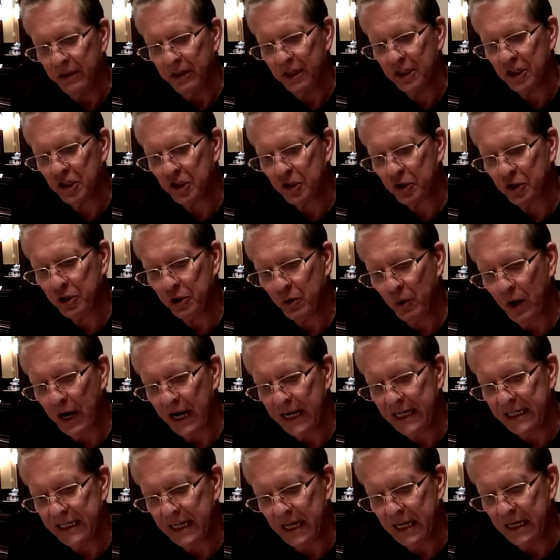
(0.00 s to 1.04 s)
This true
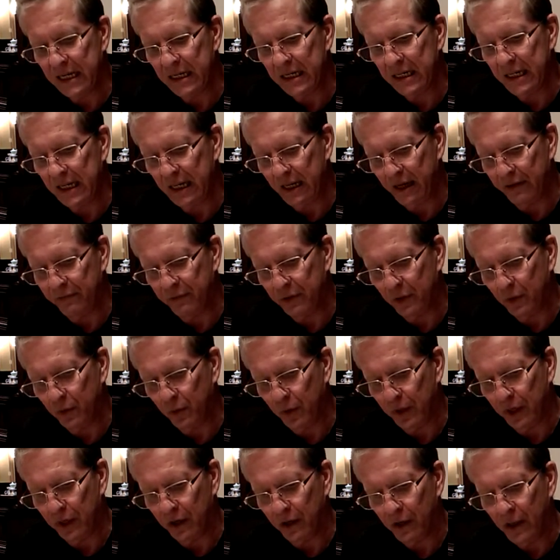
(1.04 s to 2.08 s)
identity, if you
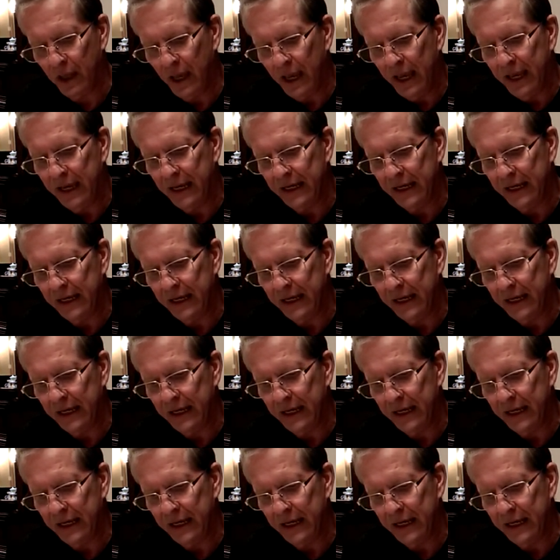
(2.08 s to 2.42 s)
will,